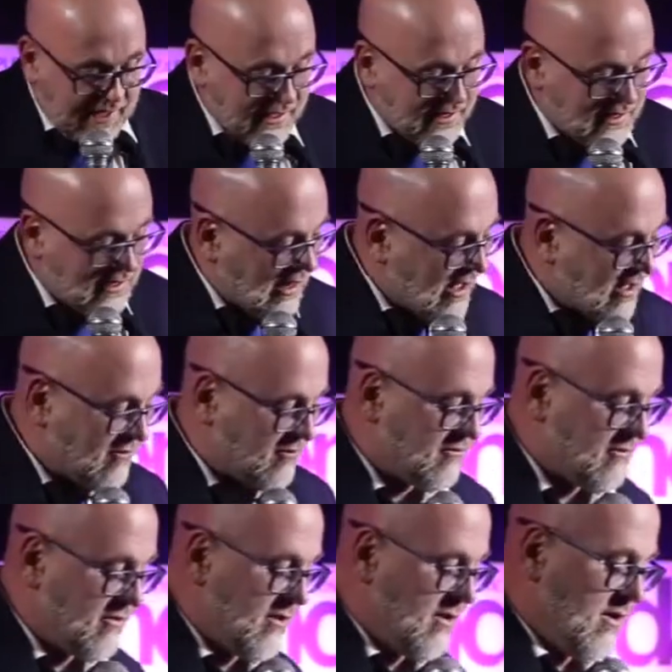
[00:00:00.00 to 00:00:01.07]
in
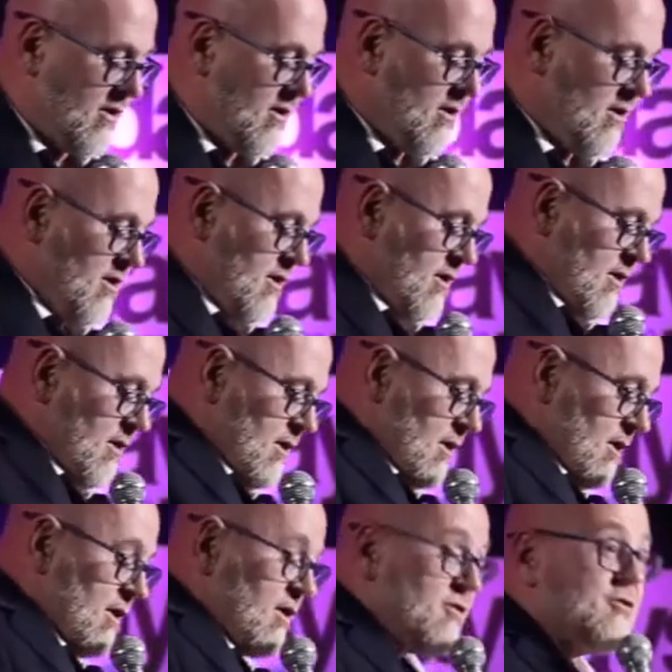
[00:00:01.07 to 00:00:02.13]
life,
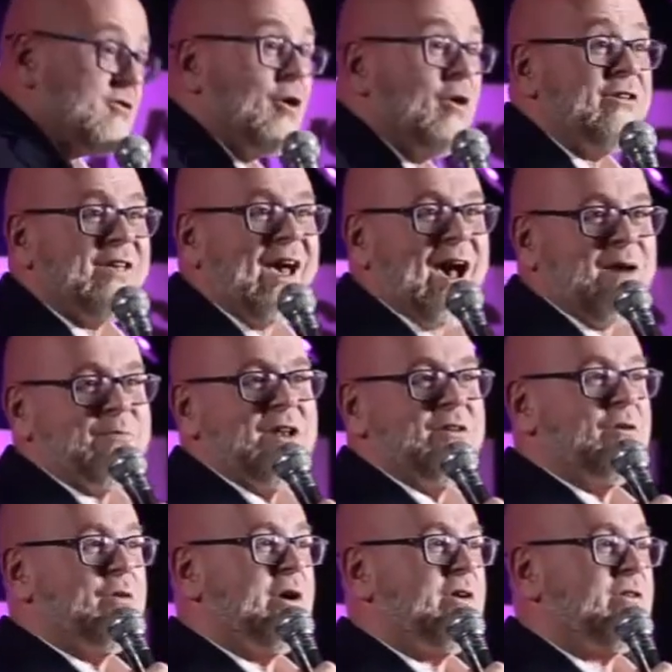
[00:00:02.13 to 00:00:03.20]
stories happen
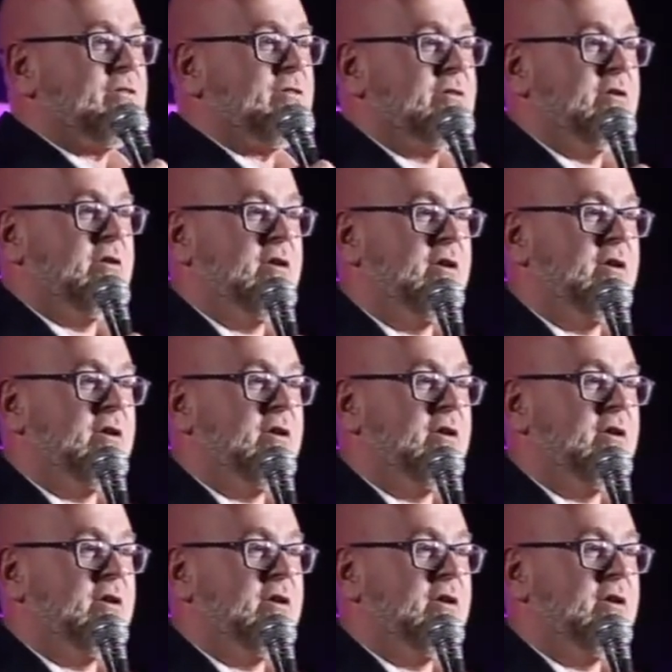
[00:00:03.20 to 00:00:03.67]
to us.